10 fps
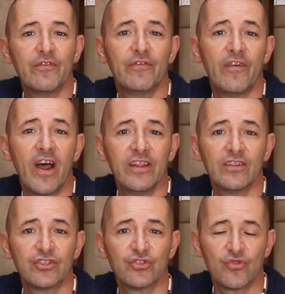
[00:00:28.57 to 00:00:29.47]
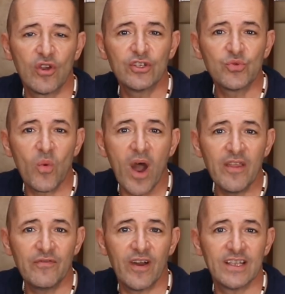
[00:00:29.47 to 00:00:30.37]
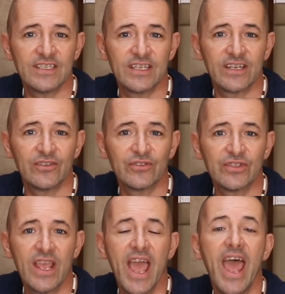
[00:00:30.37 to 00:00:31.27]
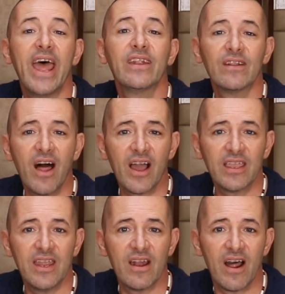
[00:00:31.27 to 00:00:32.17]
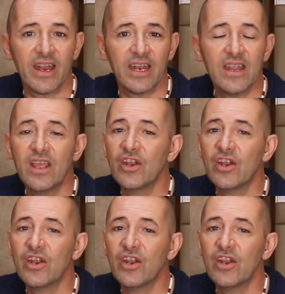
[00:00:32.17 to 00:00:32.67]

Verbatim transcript: find the strongest Wi-Fi signals and lock in on it.